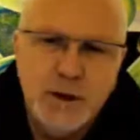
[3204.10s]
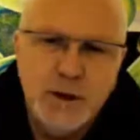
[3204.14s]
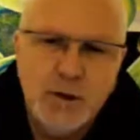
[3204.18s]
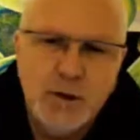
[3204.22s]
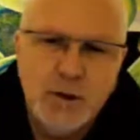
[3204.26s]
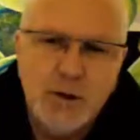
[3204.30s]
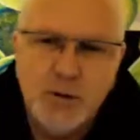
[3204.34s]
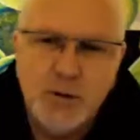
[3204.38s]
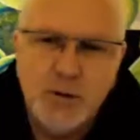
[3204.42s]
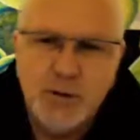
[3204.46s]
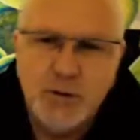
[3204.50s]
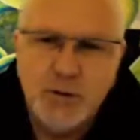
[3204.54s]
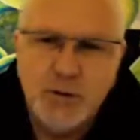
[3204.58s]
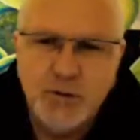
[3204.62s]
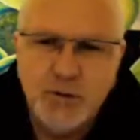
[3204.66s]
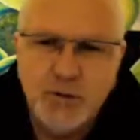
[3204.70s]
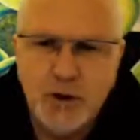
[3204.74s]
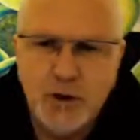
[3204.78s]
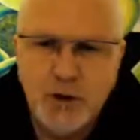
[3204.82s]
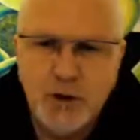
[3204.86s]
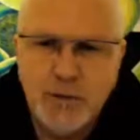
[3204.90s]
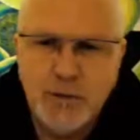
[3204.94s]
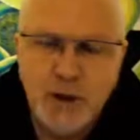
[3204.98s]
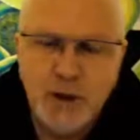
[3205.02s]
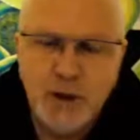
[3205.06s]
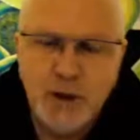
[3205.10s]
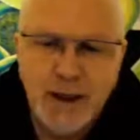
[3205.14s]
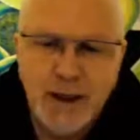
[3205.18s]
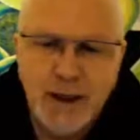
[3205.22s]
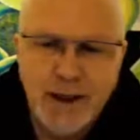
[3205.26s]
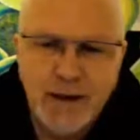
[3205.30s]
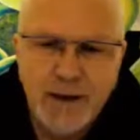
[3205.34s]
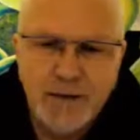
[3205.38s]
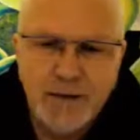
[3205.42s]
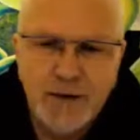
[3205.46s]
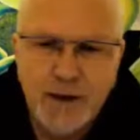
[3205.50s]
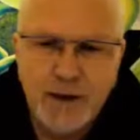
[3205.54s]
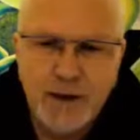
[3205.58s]
But by following your
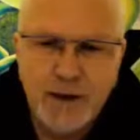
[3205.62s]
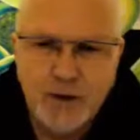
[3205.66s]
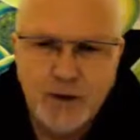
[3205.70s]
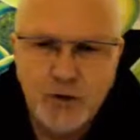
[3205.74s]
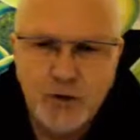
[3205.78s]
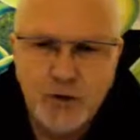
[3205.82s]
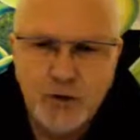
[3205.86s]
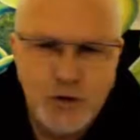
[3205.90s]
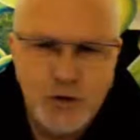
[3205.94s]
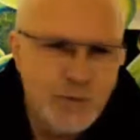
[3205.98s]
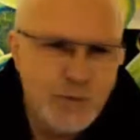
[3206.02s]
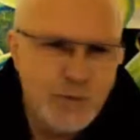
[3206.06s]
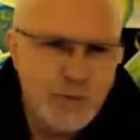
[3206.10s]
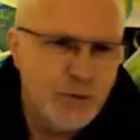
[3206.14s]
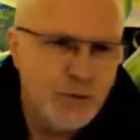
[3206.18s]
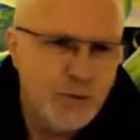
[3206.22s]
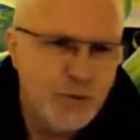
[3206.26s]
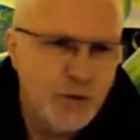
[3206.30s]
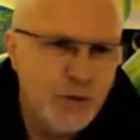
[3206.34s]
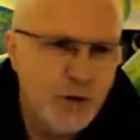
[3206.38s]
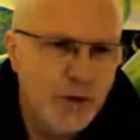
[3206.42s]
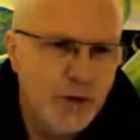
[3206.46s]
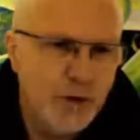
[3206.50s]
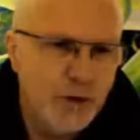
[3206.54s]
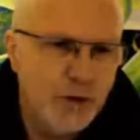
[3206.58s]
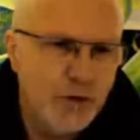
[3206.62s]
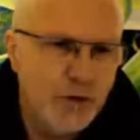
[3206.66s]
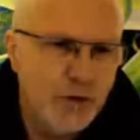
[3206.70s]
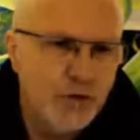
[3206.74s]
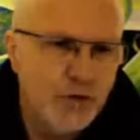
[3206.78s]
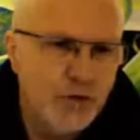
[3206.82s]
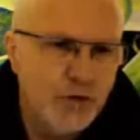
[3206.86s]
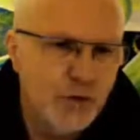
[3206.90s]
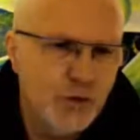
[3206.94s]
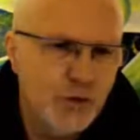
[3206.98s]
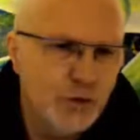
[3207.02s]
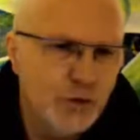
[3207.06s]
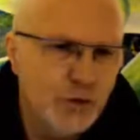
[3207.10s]
heart, then your dreams will follow you
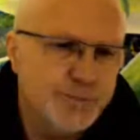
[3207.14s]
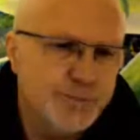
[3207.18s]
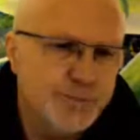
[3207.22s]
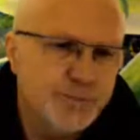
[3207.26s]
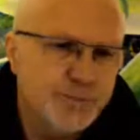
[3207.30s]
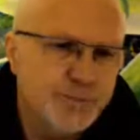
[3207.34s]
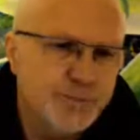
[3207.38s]
too.